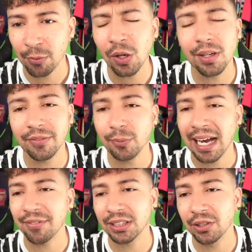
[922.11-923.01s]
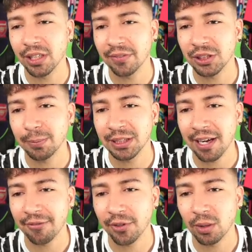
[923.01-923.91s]
We have actually got another super
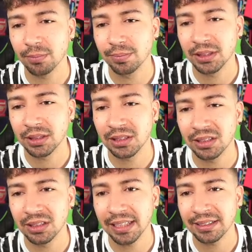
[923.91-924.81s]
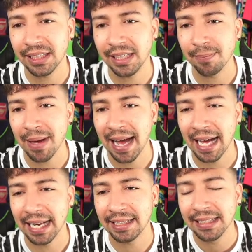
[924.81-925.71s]
chat from City
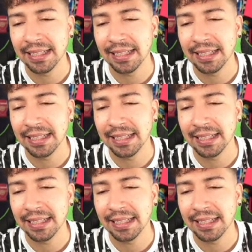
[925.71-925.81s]
Man.